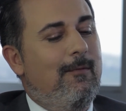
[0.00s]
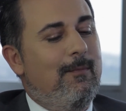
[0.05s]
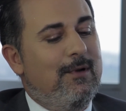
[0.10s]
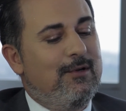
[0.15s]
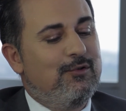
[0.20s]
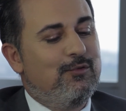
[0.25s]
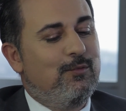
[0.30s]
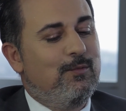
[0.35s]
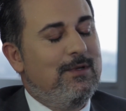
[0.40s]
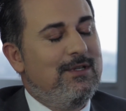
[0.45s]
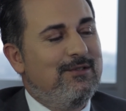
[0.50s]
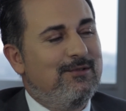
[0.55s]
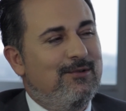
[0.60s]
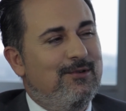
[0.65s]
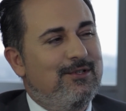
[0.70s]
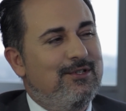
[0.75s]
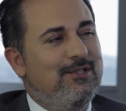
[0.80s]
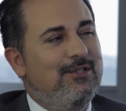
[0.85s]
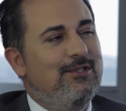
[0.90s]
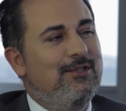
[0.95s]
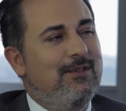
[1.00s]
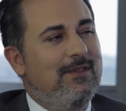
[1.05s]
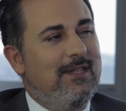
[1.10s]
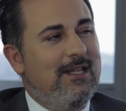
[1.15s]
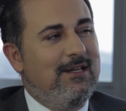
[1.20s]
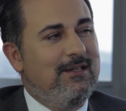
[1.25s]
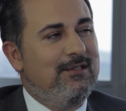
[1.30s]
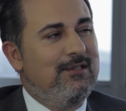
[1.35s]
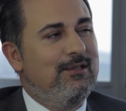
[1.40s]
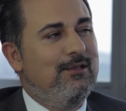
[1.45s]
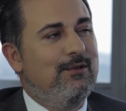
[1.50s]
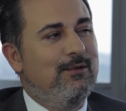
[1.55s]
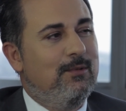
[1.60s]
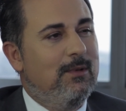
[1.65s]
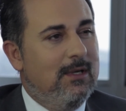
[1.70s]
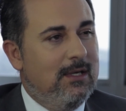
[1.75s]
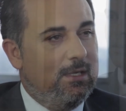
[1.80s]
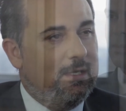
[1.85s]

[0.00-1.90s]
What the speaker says: How much research should they do